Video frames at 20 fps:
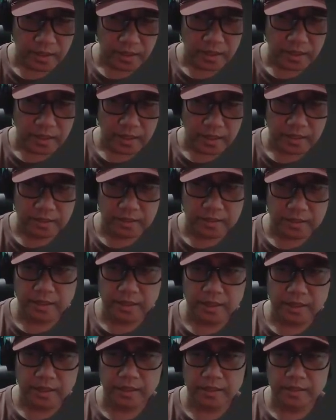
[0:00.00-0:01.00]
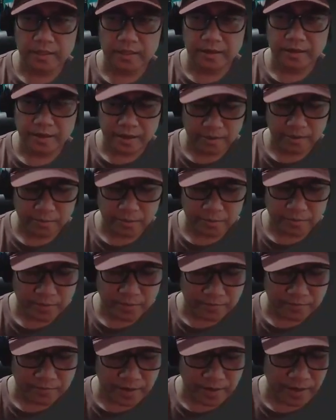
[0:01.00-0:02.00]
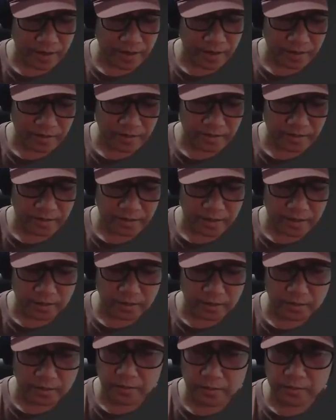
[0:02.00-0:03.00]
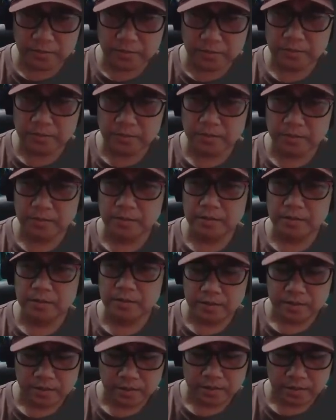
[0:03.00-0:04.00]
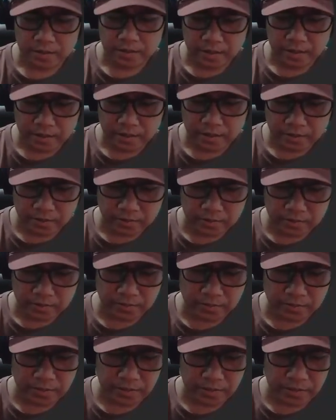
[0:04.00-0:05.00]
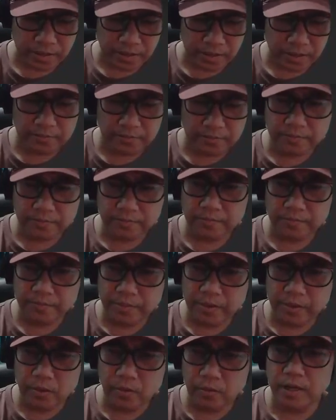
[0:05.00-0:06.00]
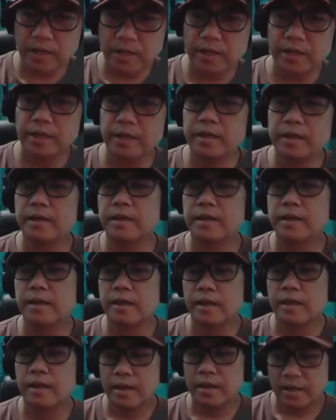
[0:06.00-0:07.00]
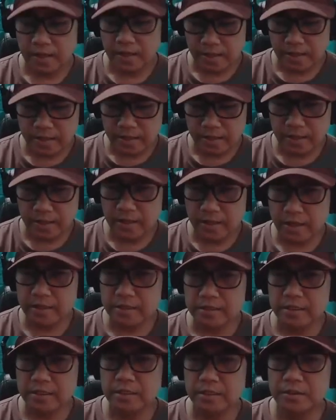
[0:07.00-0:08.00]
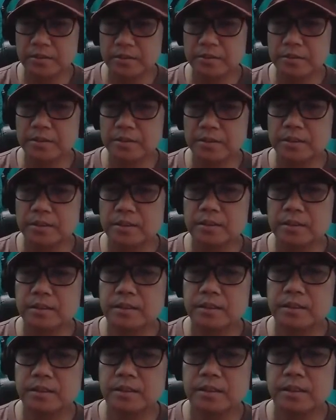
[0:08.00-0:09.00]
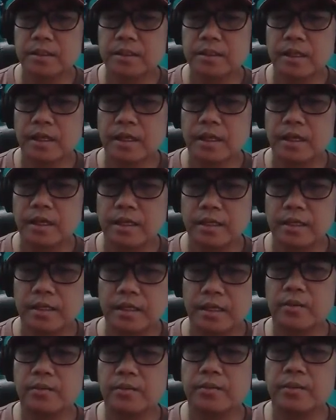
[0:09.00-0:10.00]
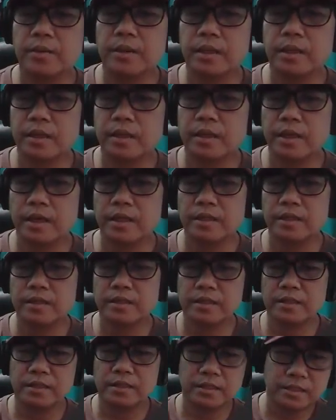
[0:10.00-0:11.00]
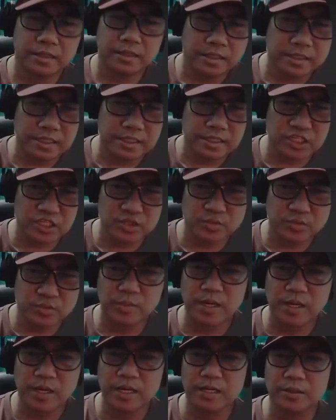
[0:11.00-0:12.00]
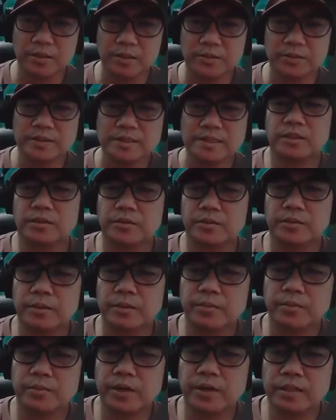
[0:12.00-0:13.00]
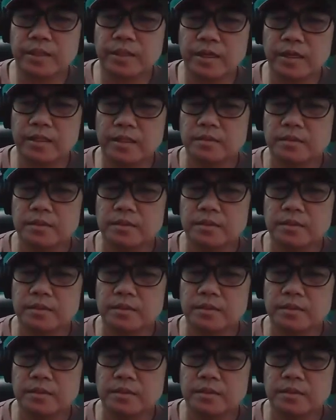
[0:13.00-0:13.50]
and then the name of the file, hello, include the py, and then execute, and we get this value. So we printed